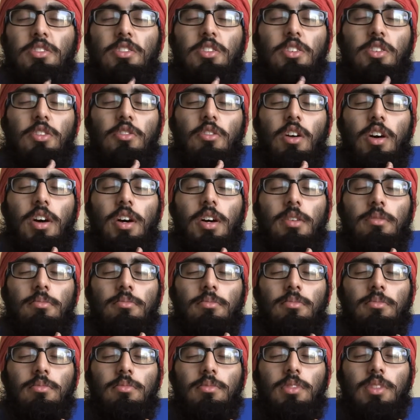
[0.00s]
So
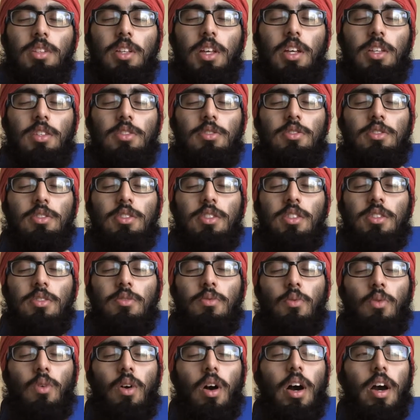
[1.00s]
that's
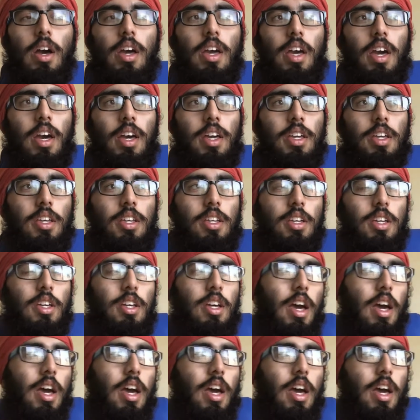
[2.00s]
why I